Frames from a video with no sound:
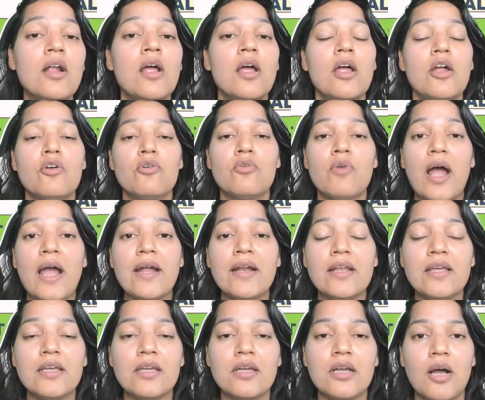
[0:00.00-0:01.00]

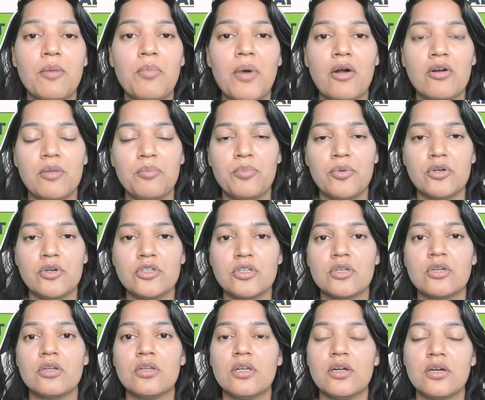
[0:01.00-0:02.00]
writing about a
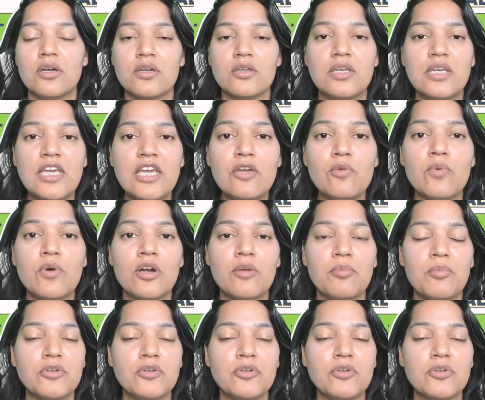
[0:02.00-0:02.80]
particular keyword,